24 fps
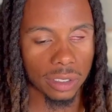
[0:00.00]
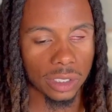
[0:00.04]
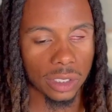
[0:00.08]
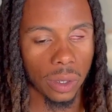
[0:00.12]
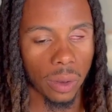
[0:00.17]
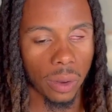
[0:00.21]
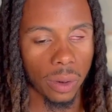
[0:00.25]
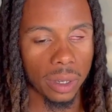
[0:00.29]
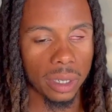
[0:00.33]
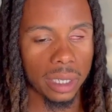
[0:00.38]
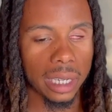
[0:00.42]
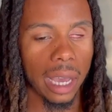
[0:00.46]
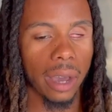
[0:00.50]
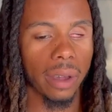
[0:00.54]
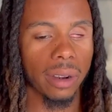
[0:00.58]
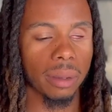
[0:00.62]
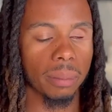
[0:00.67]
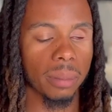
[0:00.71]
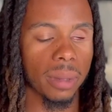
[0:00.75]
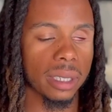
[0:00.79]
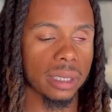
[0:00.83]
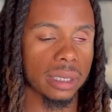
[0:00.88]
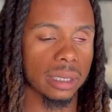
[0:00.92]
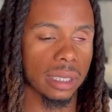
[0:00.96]
starting doubting
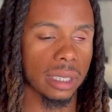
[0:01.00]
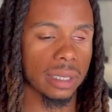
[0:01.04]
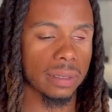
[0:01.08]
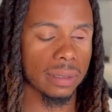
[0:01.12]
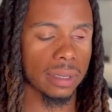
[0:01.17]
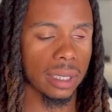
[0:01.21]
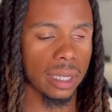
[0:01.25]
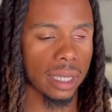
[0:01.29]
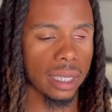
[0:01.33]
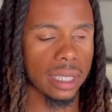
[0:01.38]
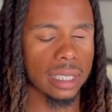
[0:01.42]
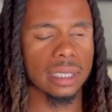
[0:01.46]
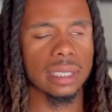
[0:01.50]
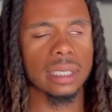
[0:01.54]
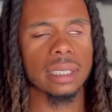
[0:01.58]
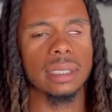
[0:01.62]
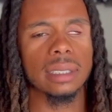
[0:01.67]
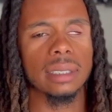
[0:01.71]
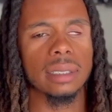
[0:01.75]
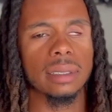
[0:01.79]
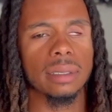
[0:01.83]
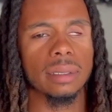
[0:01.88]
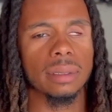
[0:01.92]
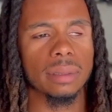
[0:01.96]
myself,
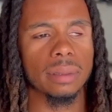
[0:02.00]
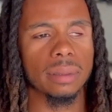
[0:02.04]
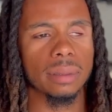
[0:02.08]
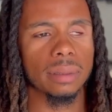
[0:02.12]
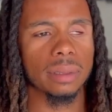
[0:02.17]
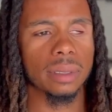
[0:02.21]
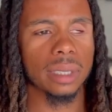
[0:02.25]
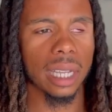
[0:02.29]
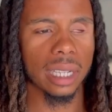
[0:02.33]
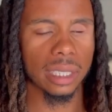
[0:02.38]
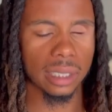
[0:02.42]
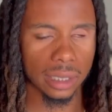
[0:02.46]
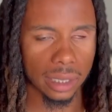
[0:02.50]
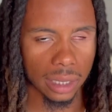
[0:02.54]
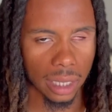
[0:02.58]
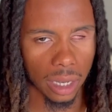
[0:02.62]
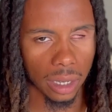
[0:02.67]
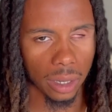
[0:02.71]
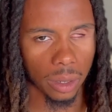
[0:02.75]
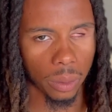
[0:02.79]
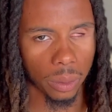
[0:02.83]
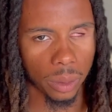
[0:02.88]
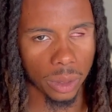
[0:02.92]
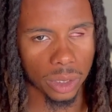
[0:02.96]
like, should I
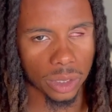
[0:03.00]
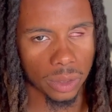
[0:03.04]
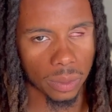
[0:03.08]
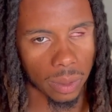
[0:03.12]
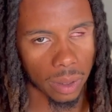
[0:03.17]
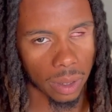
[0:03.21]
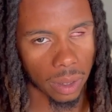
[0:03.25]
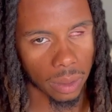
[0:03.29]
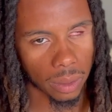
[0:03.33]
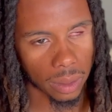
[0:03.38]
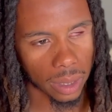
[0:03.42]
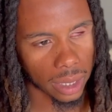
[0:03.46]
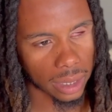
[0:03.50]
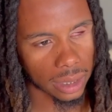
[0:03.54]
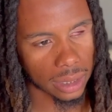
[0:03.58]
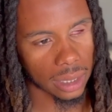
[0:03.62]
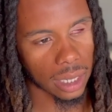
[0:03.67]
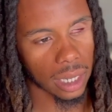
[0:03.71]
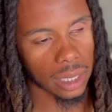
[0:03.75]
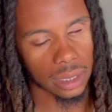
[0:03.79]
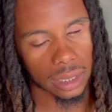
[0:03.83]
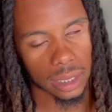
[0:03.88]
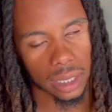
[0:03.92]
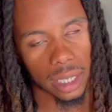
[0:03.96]
go this route? Like, should I
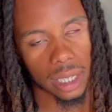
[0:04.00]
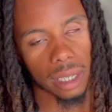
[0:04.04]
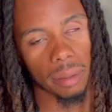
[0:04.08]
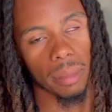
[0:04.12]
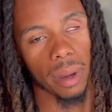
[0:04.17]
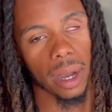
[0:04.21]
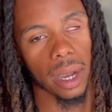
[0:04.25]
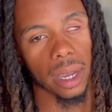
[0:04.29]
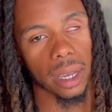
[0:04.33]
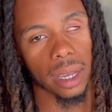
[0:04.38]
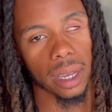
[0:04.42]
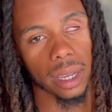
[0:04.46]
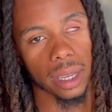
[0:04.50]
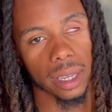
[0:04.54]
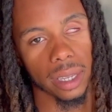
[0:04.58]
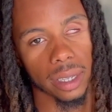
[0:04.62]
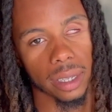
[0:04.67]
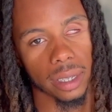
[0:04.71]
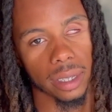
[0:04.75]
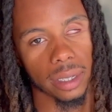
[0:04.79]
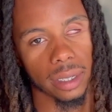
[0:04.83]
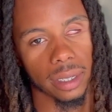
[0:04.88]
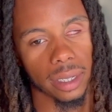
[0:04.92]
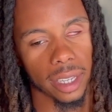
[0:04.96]
just keep my eye
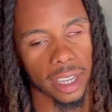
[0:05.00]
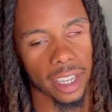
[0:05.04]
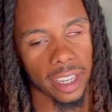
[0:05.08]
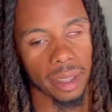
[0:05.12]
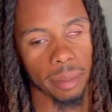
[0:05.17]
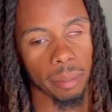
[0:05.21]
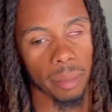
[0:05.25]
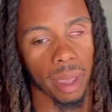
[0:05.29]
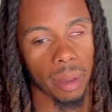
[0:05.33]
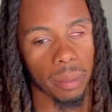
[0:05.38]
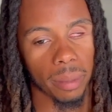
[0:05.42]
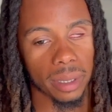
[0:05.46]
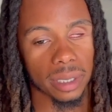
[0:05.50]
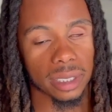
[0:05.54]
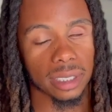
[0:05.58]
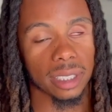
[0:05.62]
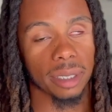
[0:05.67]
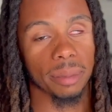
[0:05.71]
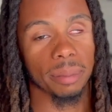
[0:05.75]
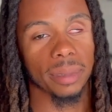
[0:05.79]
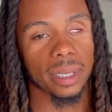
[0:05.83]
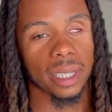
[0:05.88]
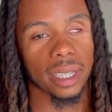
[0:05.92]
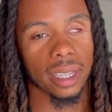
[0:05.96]
in? And then maybe
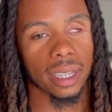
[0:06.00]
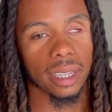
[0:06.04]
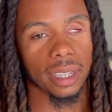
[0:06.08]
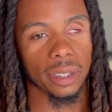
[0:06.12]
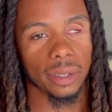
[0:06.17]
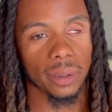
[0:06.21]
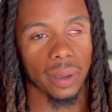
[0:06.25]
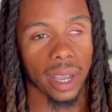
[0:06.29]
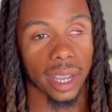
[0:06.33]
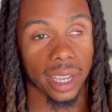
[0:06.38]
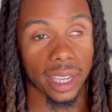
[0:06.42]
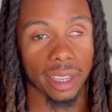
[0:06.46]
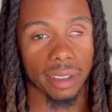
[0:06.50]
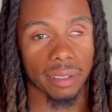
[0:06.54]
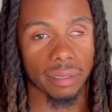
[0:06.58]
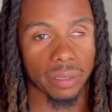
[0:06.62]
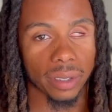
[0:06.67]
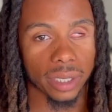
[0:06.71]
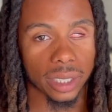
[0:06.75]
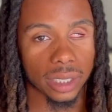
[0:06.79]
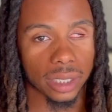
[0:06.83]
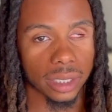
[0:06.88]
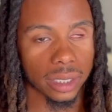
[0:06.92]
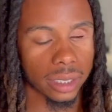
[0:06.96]
someday, I get
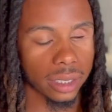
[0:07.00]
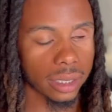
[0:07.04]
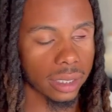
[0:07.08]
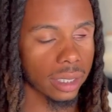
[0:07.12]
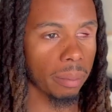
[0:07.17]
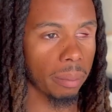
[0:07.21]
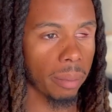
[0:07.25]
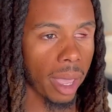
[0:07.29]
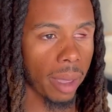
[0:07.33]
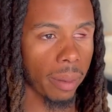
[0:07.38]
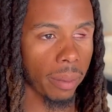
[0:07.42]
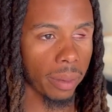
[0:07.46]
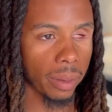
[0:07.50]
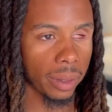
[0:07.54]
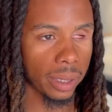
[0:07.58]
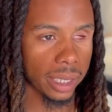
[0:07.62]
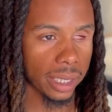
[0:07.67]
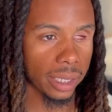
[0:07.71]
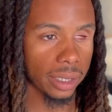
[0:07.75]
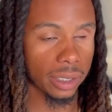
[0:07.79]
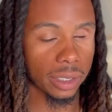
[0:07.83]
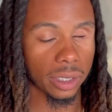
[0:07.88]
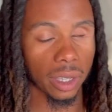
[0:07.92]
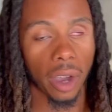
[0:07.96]
vision. Maybe the
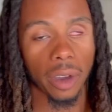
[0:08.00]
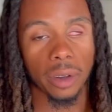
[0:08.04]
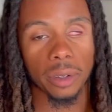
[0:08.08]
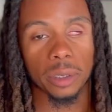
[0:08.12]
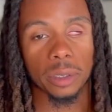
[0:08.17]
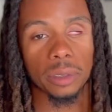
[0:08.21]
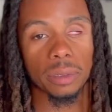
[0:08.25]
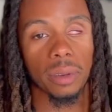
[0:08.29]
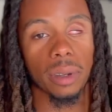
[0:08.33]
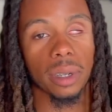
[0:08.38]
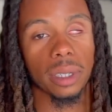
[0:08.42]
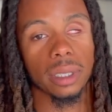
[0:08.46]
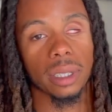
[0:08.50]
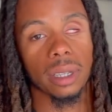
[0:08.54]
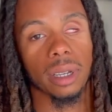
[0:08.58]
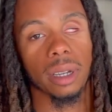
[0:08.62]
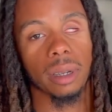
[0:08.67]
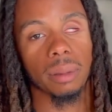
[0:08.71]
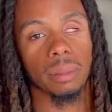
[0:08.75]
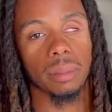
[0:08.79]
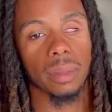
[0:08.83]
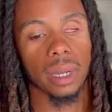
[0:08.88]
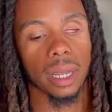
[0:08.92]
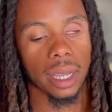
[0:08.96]
doctors fucked
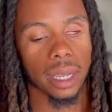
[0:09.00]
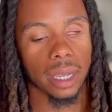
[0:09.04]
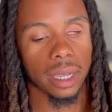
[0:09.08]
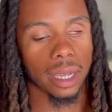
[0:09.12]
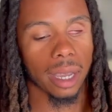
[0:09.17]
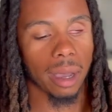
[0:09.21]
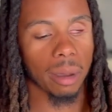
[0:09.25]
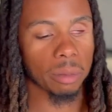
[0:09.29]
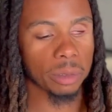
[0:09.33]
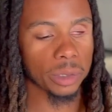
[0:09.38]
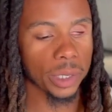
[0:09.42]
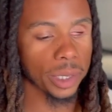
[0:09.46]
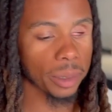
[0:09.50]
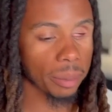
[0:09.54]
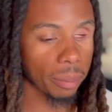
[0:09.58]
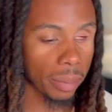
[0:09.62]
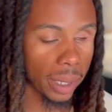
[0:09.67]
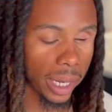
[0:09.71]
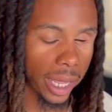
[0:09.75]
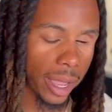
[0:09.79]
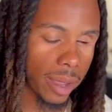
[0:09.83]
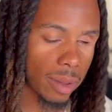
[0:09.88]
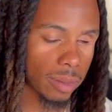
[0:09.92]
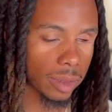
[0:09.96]
up. Like, I was trying to
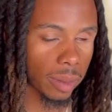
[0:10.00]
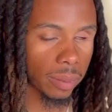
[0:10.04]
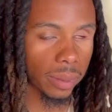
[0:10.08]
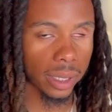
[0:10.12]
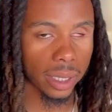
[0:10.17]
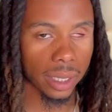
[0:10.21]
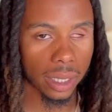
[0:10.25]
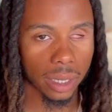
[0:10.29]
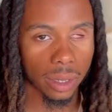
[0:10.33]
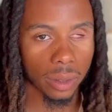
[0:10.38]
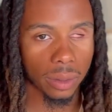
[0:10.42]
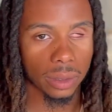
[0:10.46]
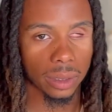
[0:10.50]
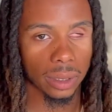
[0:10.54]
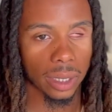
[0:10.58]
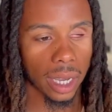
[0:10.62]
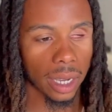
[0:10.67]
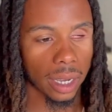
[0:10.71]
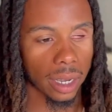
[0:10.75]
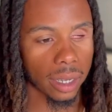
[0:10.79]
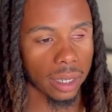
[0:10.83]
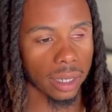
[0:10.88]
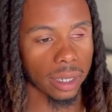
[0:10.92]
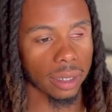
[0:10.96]
blame something else, and I
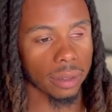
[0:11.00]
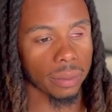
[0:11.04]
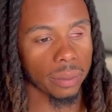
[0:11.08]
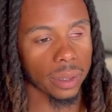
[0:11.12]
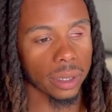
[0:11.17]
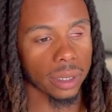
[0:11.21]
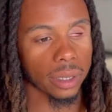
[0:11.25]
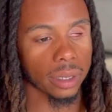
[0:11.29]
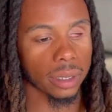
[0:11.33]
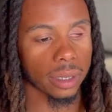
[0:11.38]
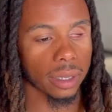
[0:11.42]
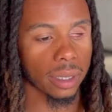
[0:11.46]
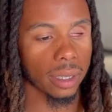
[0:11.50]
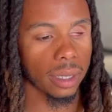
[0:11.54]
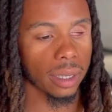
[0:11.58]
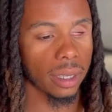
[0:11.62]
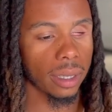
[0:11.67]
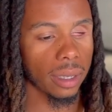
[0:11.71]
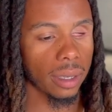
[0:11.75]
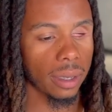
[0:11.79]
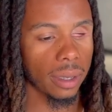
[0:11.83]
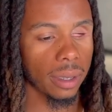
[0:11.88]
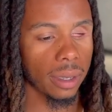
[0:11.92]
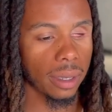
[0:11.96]
couldn't really,
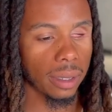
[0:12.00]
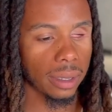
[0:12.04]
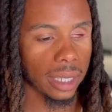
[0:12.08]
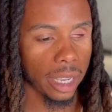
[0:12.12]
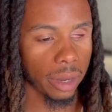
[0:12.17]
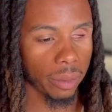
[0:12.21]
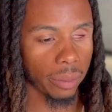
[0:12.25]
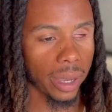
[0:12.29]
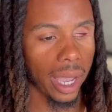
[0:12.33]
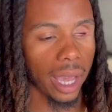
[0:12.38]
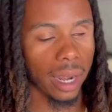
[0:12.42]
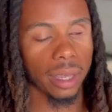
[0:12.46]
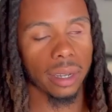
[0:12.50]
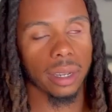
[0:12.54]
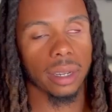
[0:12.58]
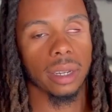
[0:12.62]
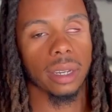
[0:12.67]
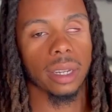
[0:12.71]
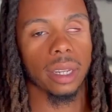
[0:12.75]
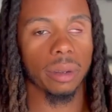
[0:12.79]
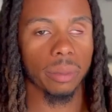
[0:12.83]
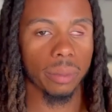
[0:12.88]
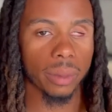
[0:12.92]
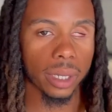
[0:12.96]
like, reality
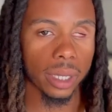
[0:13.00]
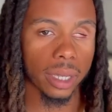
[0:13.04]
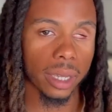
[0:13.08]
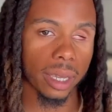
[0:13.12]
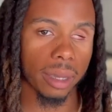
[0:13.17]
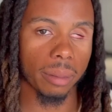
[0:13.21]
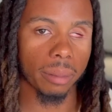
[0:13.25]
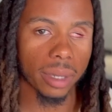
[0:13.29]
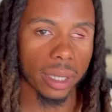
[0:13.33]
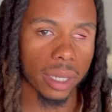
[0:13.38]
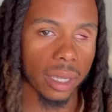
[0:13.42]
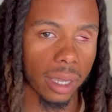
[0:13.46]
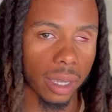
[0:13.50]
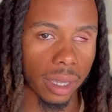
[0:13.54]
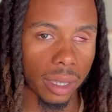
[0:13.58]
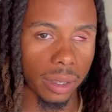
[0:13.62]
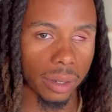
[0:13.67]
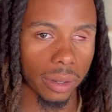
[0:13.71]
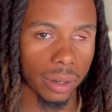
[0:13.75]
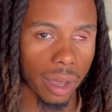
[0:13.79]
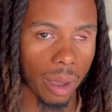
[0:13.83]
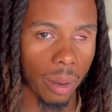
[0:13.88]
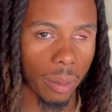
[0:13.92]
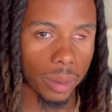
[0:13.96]
didn't really hit me yet.
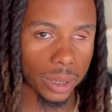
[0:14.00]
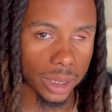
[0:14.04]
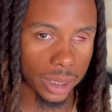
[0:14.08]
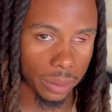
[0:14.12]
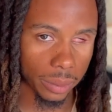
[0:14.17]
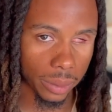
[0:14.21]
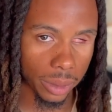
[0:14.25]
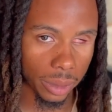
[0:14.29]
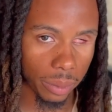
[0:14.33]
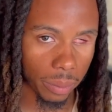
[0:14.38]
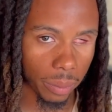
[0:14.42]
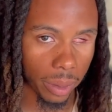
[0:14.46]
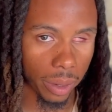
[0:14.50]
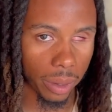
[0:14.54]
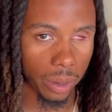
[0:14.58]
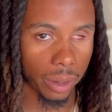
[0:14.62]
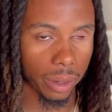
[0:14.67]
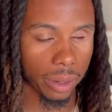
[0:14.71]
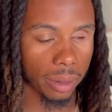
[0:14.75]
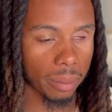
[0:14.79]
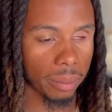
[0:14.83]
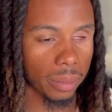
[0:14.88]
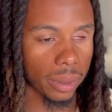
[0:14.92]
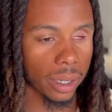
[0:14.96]
I wasn't really
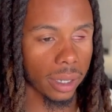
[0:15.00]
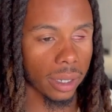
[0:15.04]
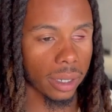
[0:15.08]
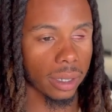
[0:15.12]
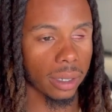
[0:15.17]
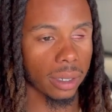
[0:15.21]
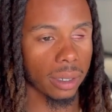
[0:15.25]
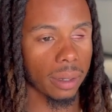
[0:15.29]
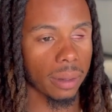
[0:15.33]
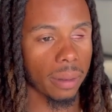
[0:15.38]
worried, but